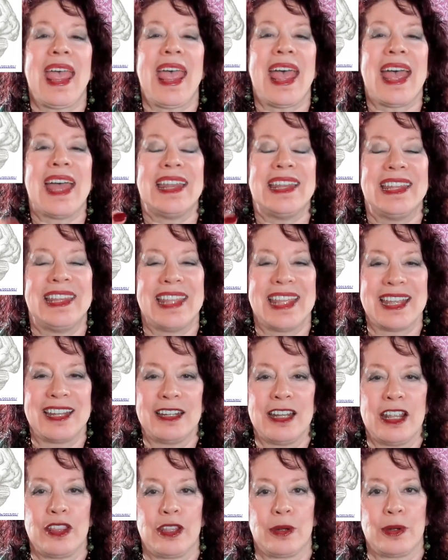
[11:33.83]
And
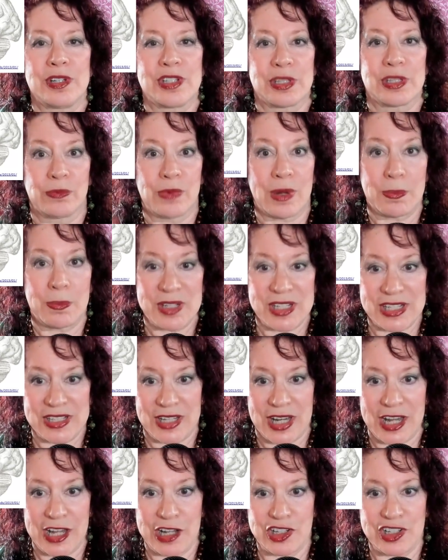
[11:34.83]
then there's the
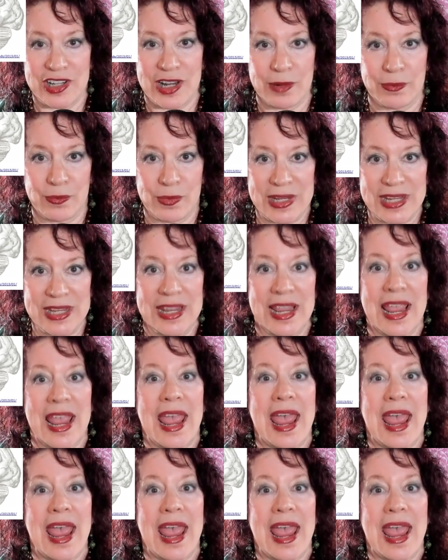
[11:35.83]
representation that we